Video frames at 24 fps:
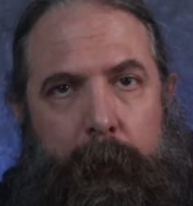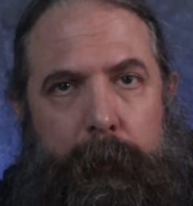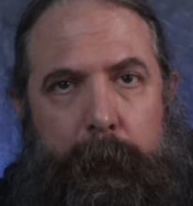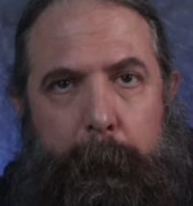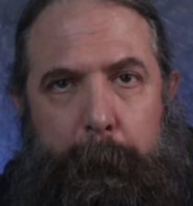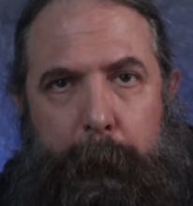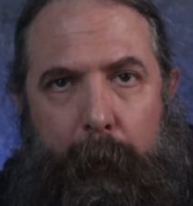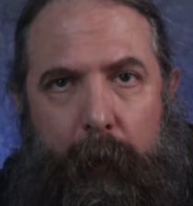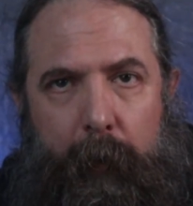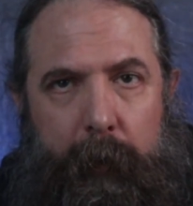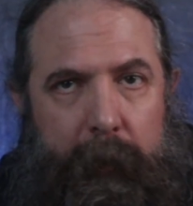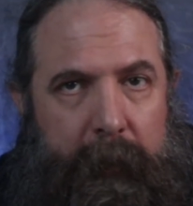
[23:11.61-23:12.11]
The
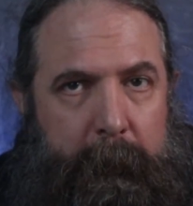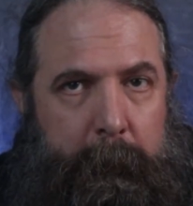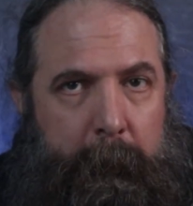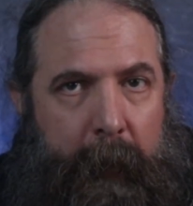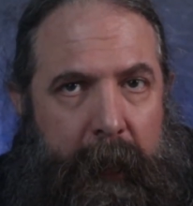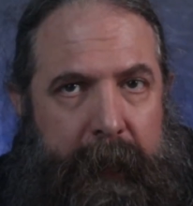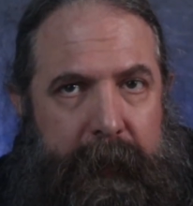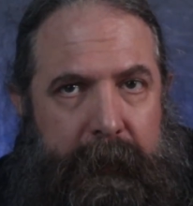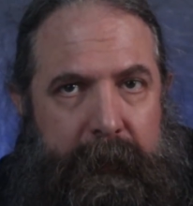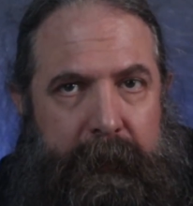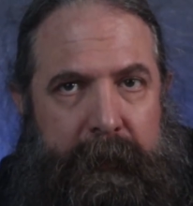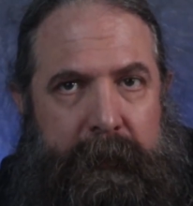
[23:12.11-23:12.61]
party
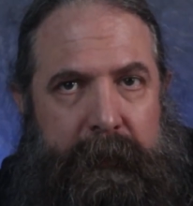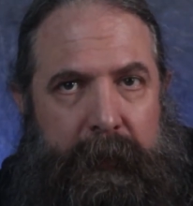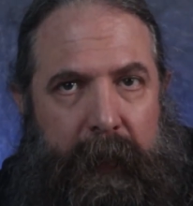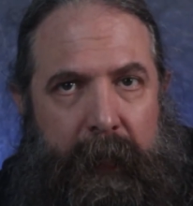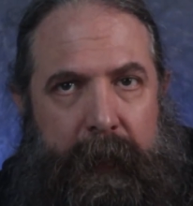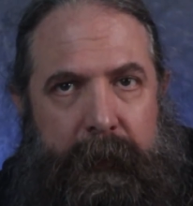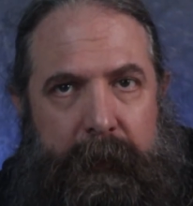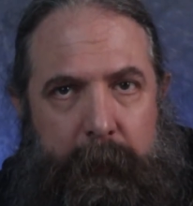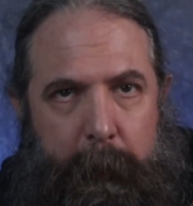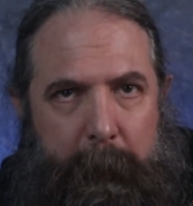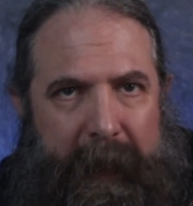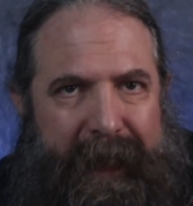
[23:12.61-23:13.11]
might
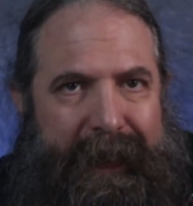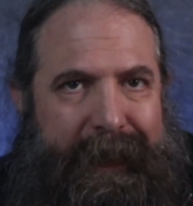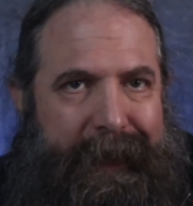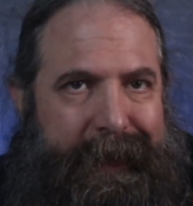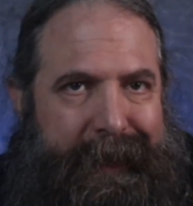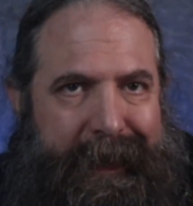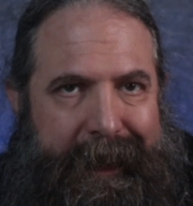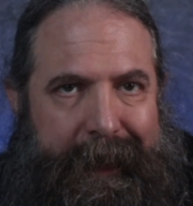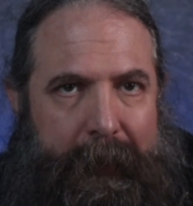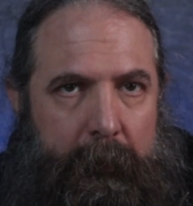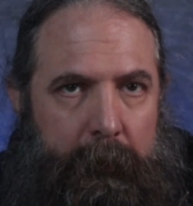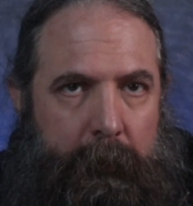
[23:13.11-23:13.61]
decide to make a
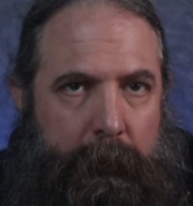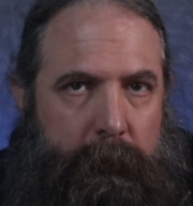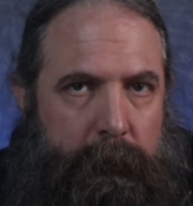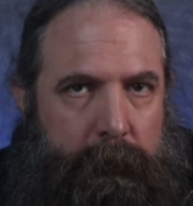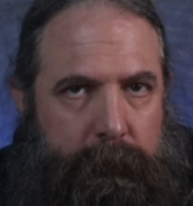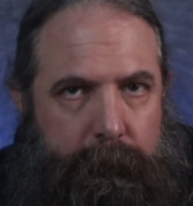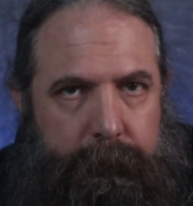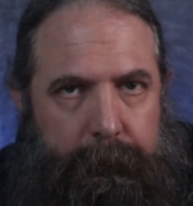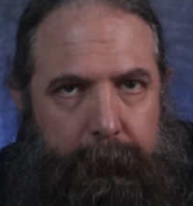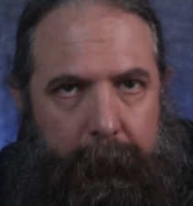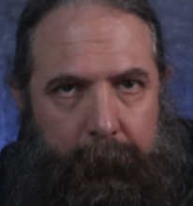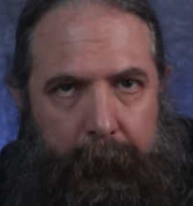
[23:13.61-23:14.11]
deal,
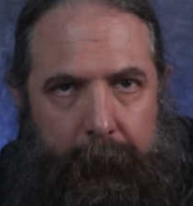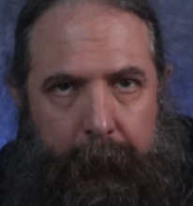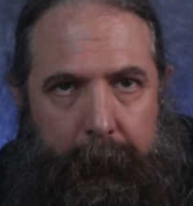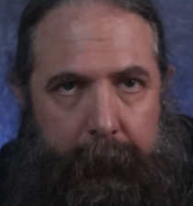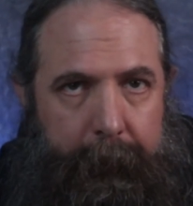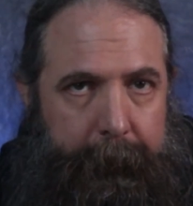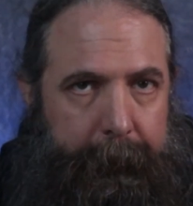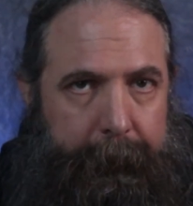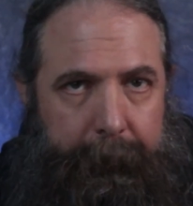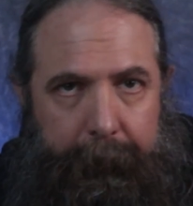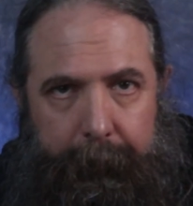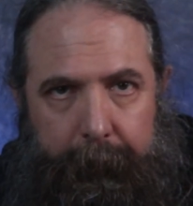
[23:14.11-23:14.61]

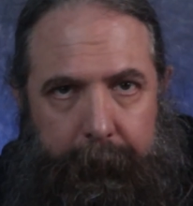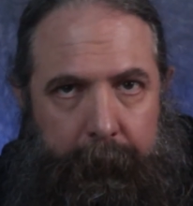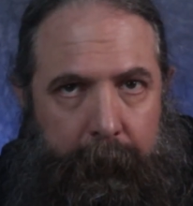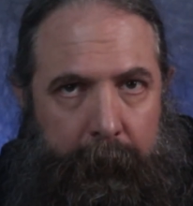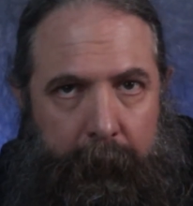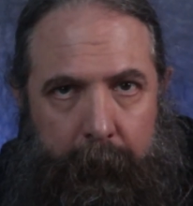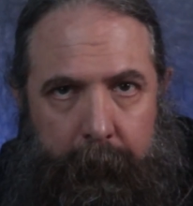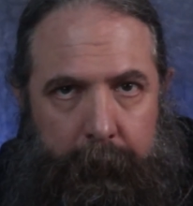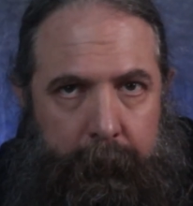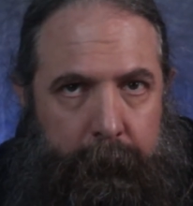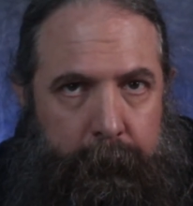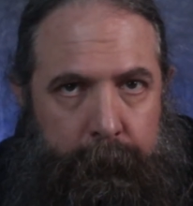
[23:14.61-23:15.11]
not get
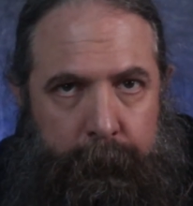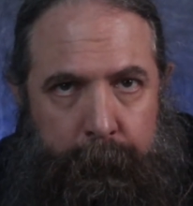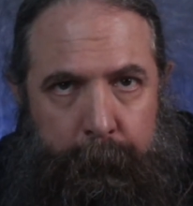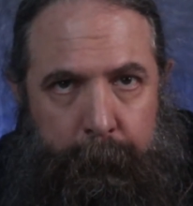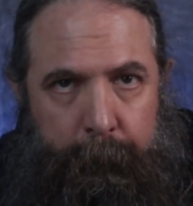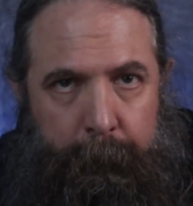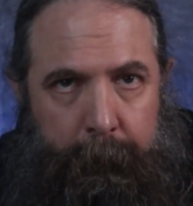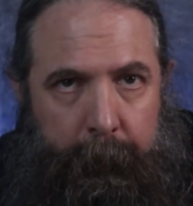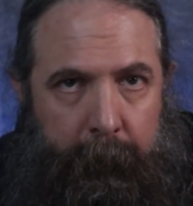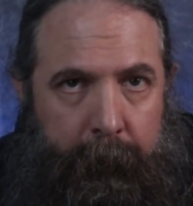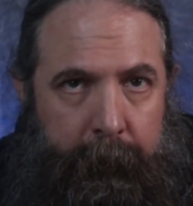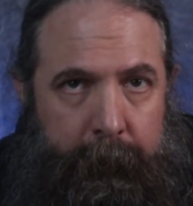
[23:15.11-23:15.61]
any others
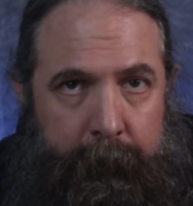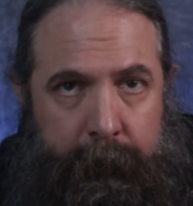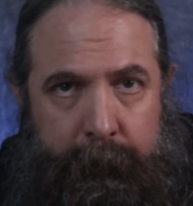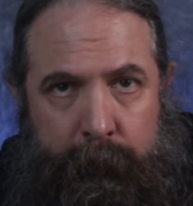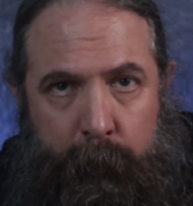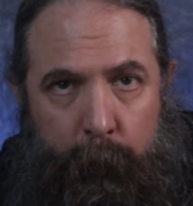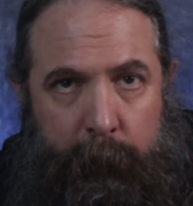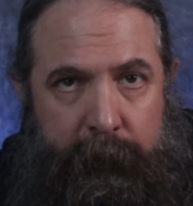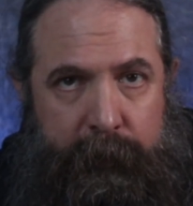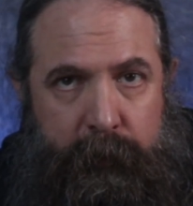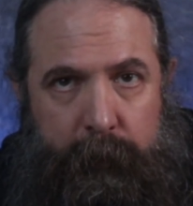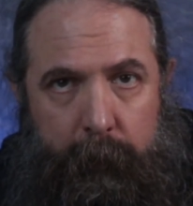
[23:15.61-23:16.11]

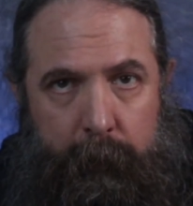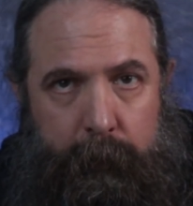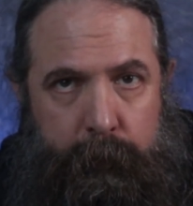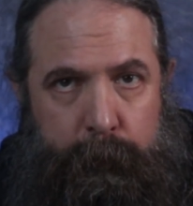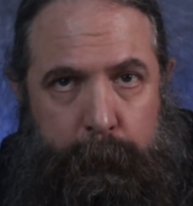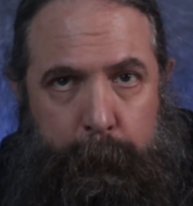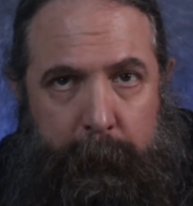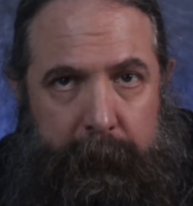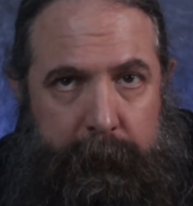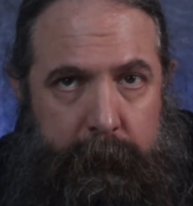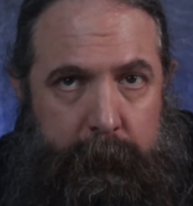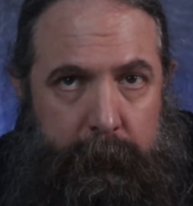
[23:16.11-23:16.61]
into each
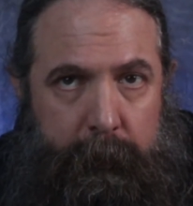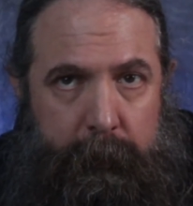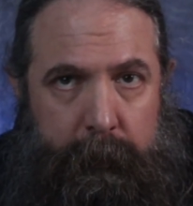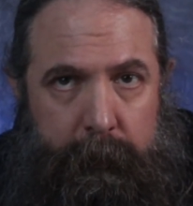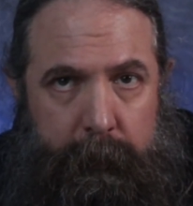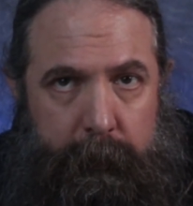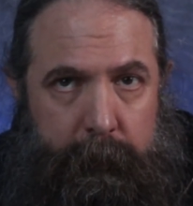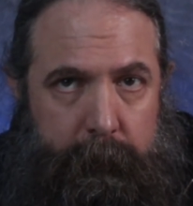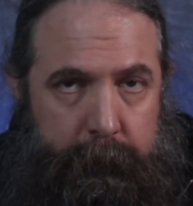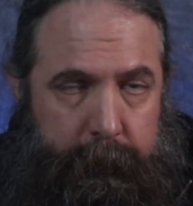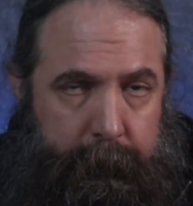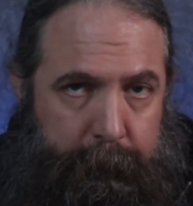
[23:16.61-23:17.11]
other's
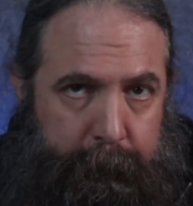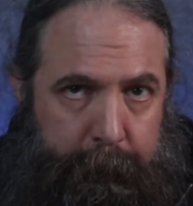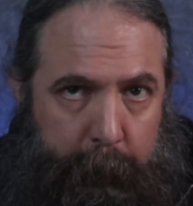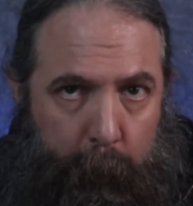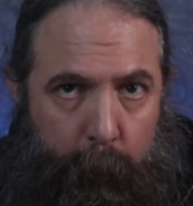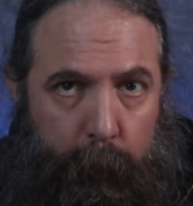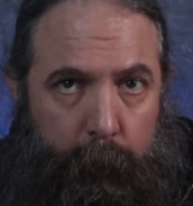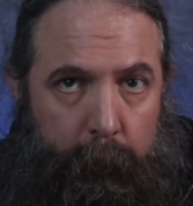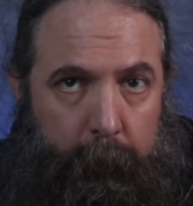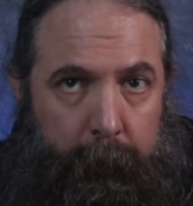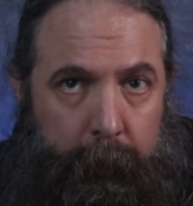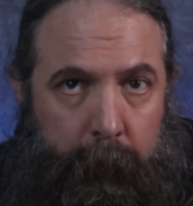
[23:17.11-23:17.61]
business.
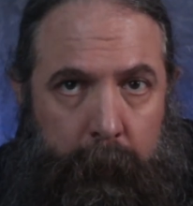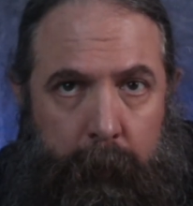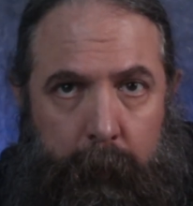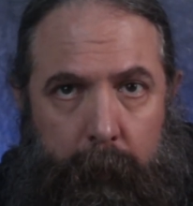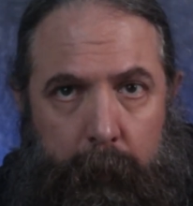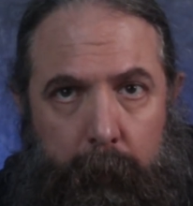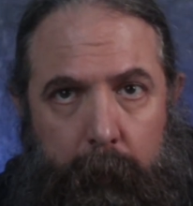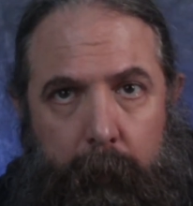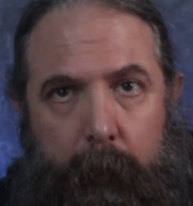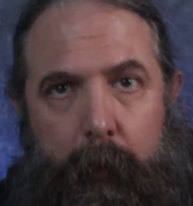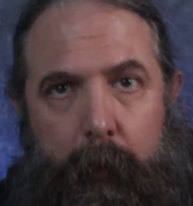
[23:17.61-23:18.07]
Boring.